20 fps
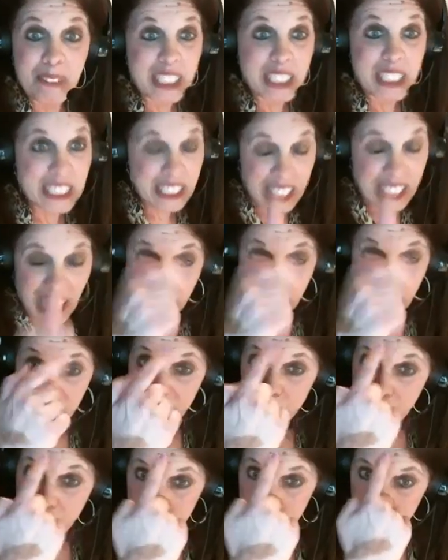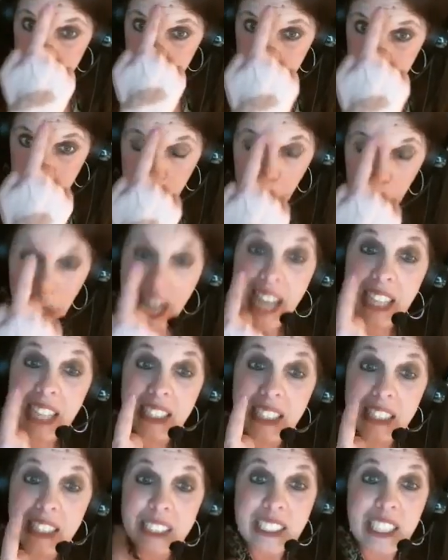it's not limited to your
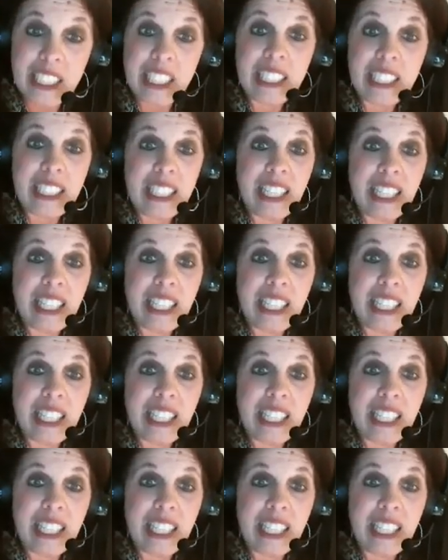brain, is it?